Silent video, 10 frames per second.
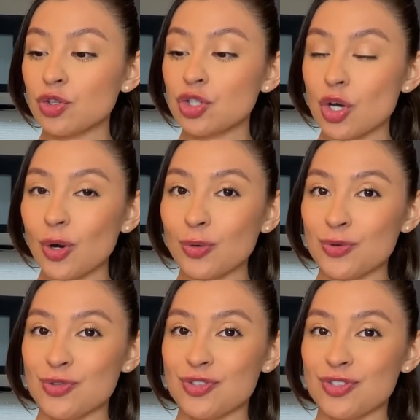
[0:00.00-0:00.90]

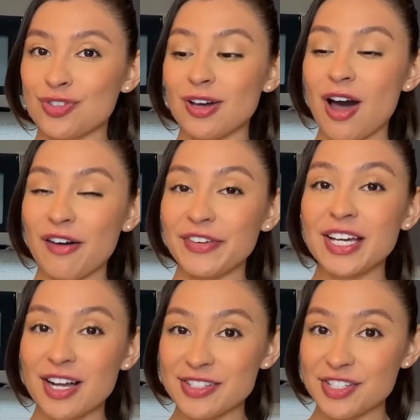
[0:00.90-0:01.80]
dose coffee
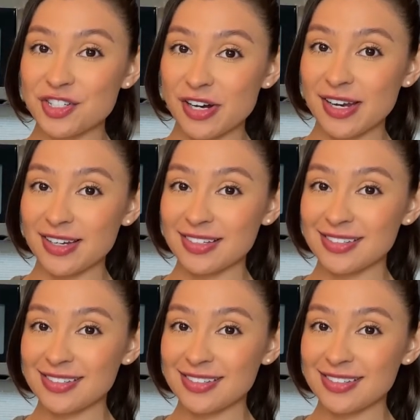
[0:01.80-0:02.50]
concentrate.